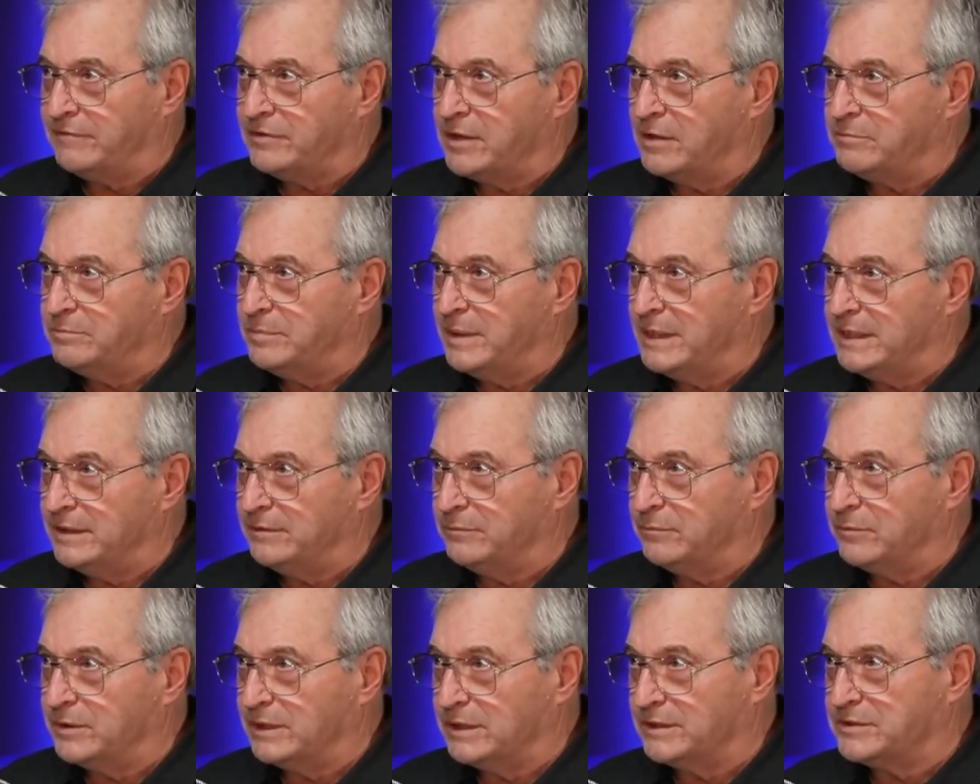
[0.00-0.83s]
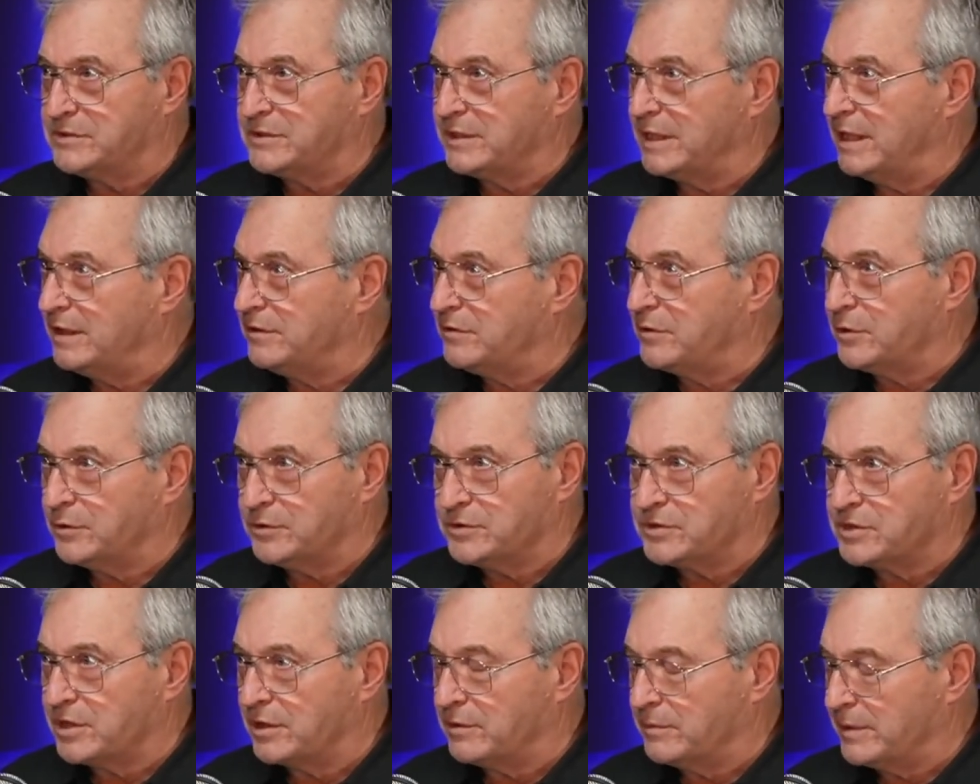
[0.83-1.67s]
I've been in real estate, third
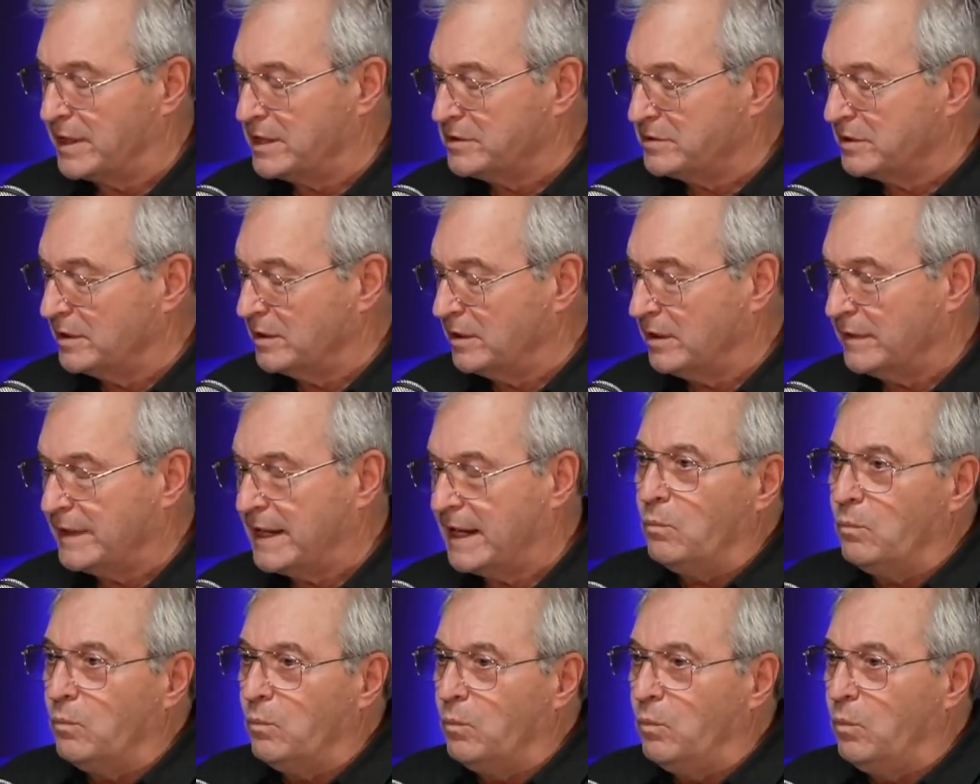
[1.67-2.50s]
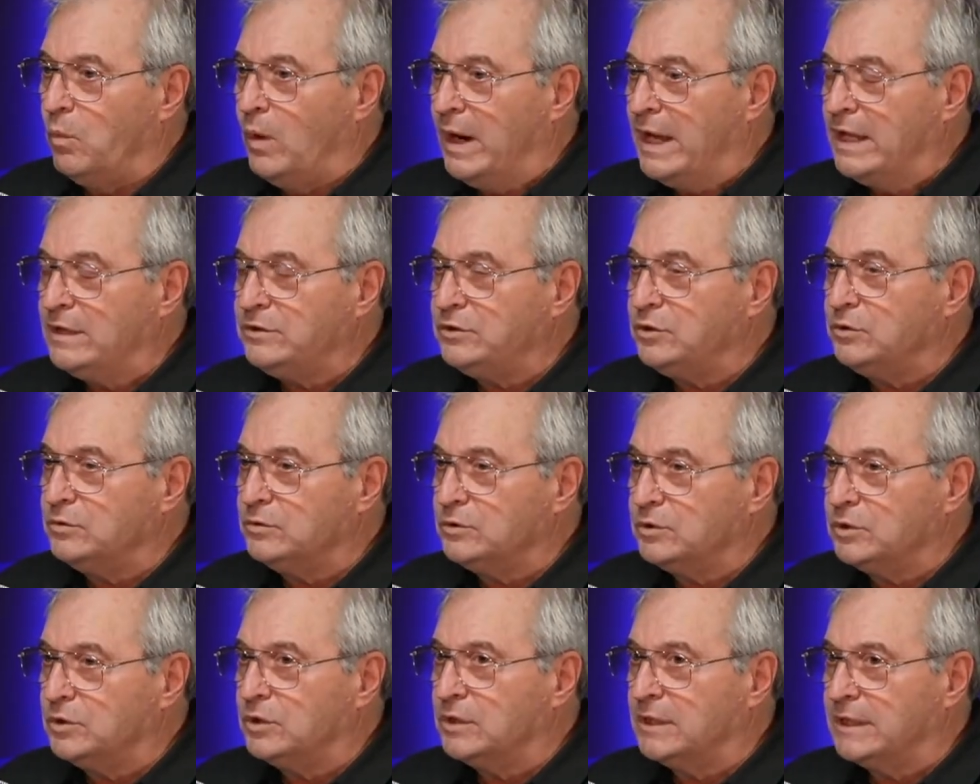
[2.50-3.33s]
generation, all that. When you
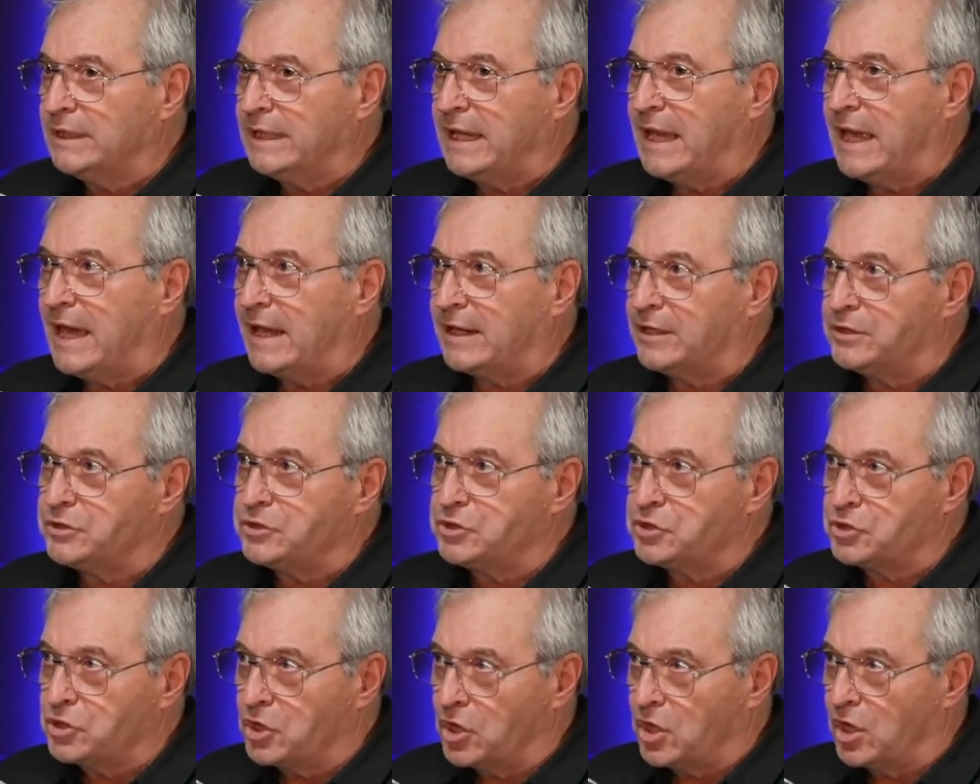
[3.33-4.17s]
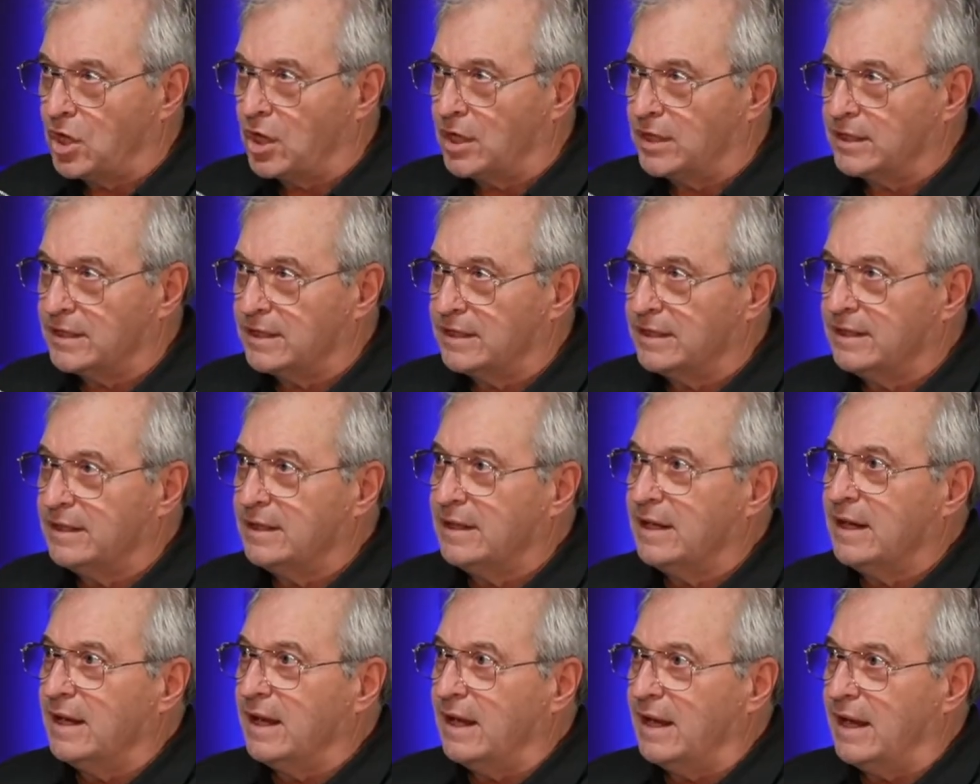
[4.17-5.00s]
look at a chart
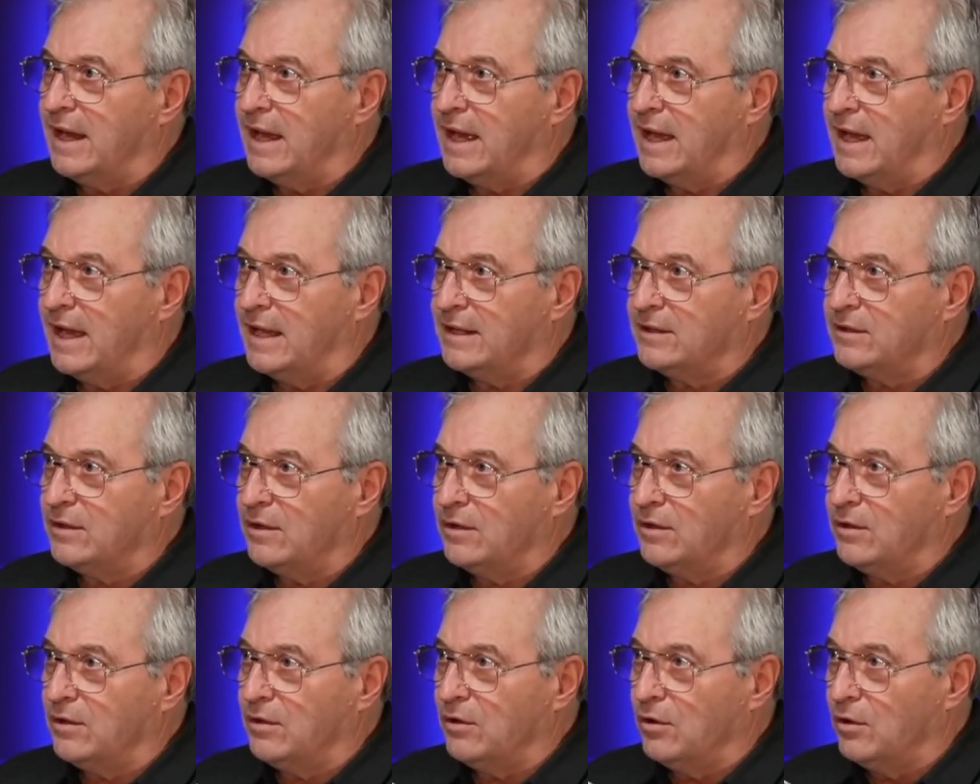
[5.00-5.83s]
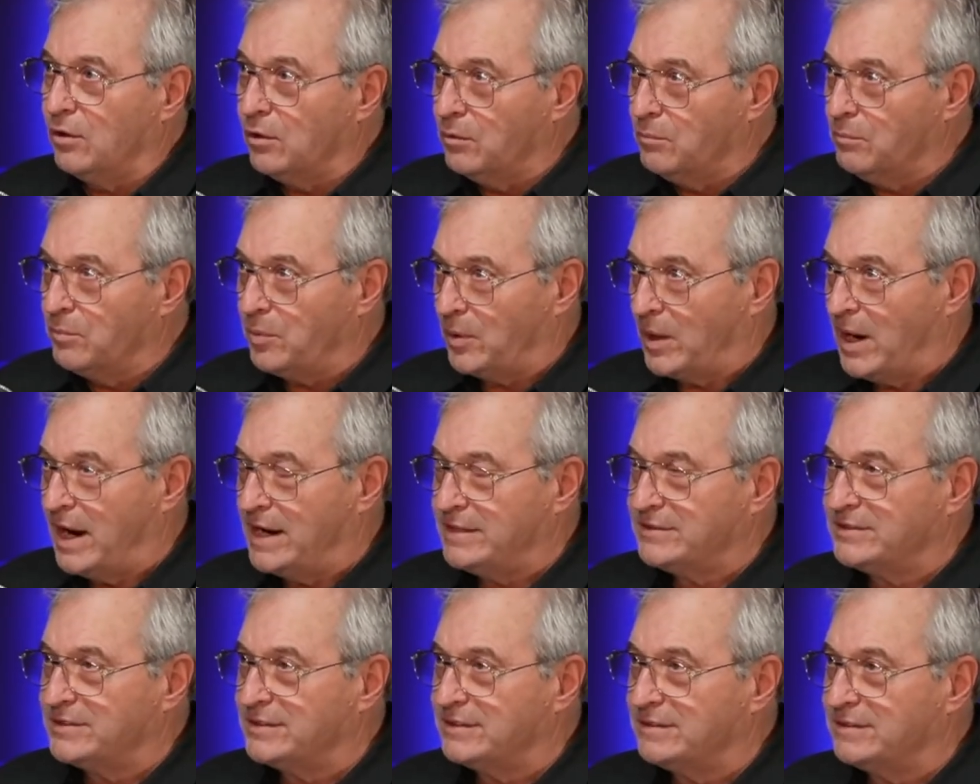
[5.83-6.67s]
at home
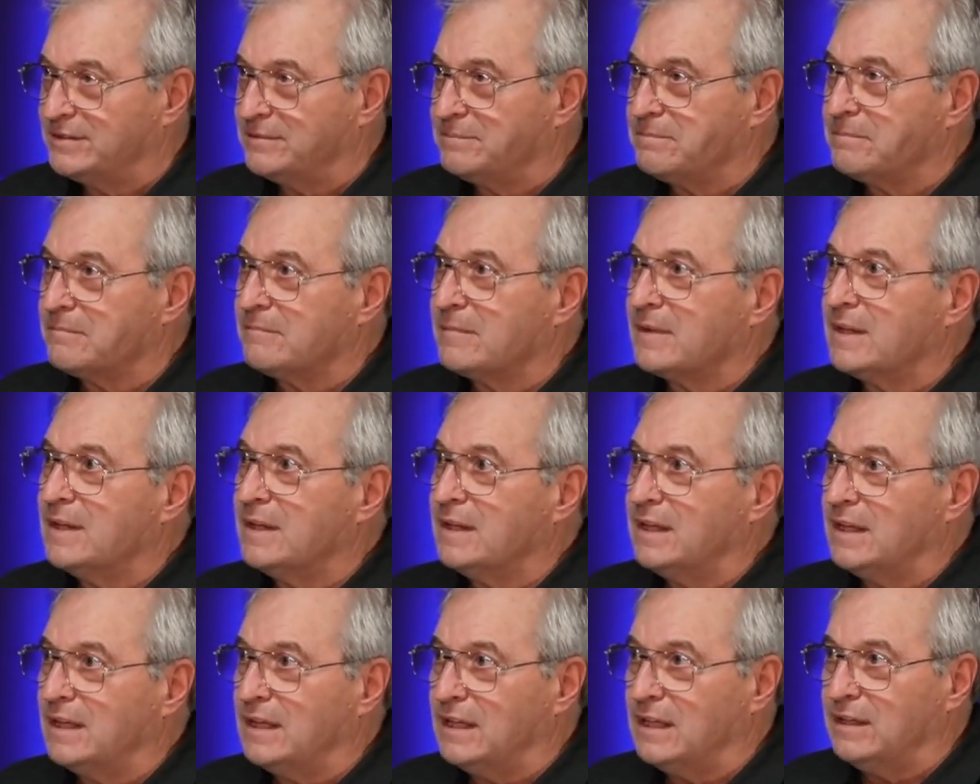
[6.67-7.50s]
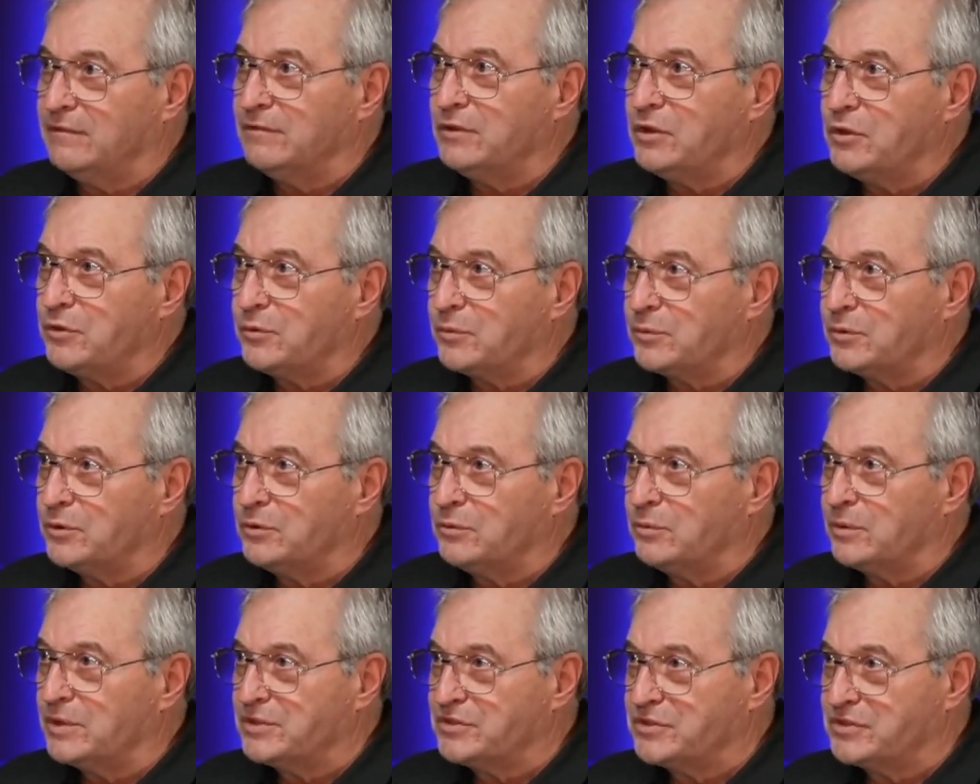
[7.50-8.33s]
pricing, even through
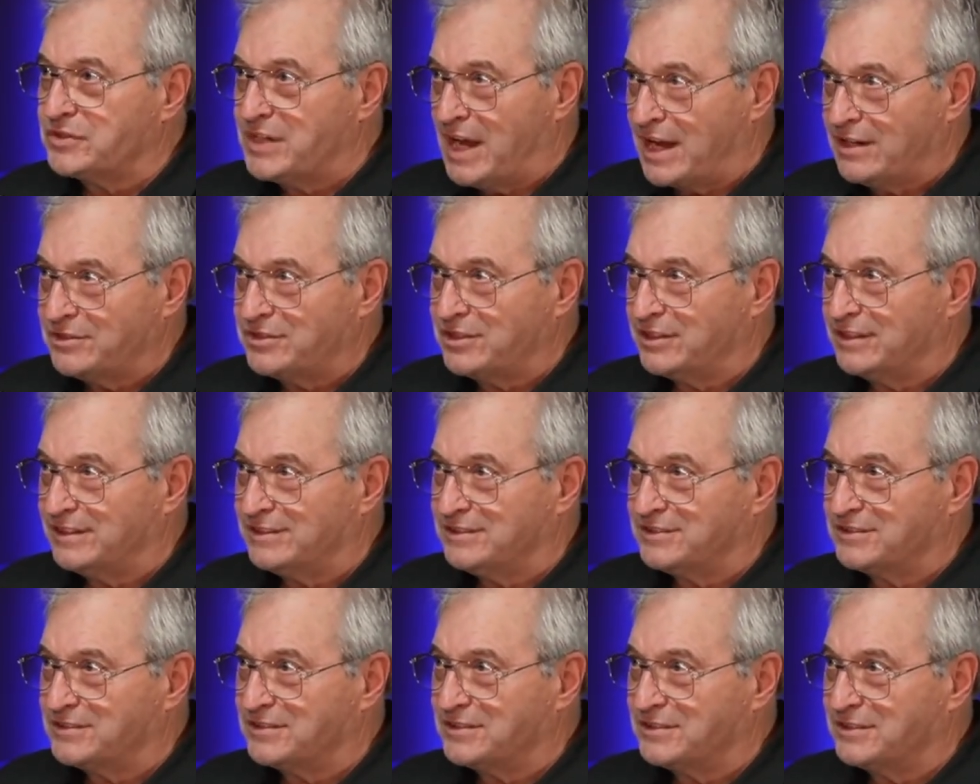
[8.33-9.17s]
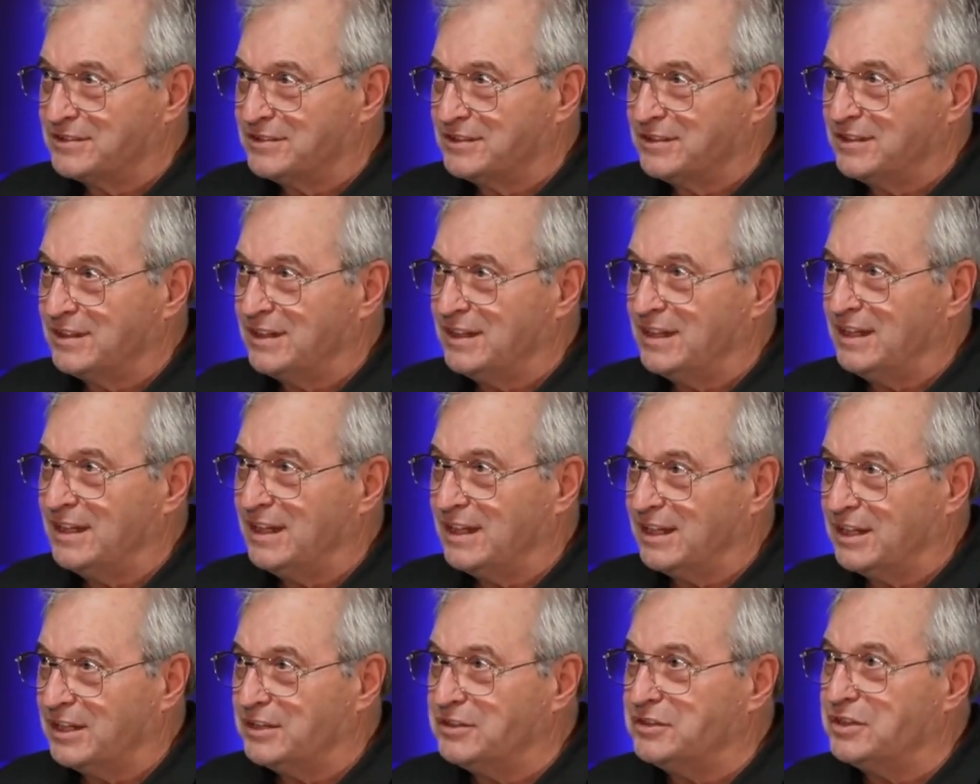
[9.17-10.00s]
recessions,
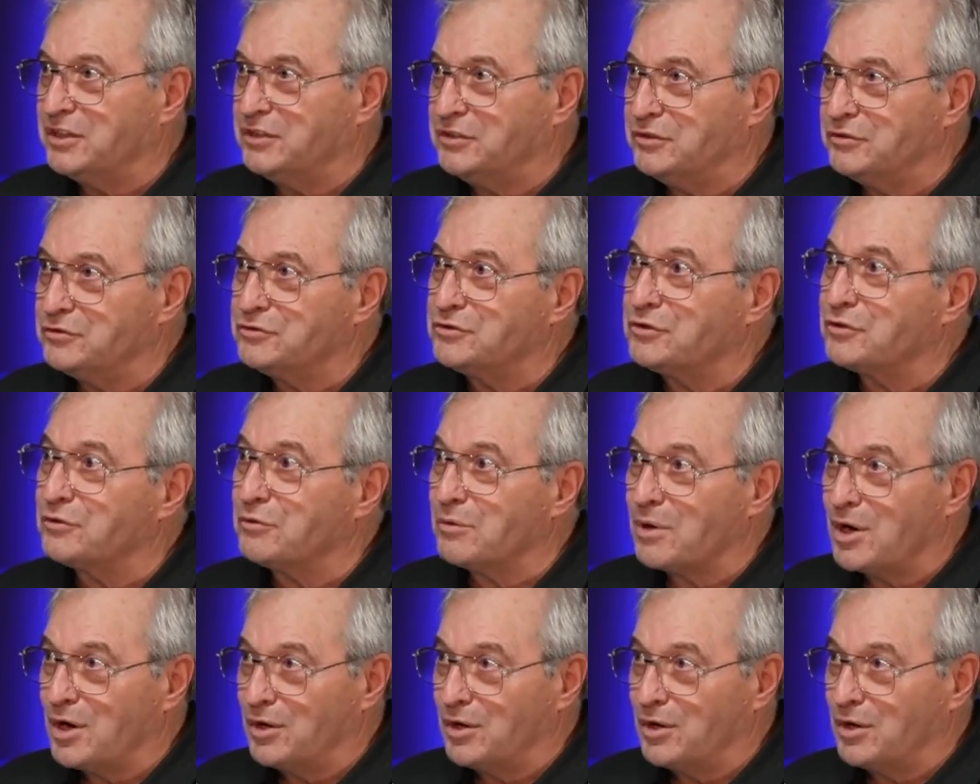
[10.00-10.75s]
it continues to grow.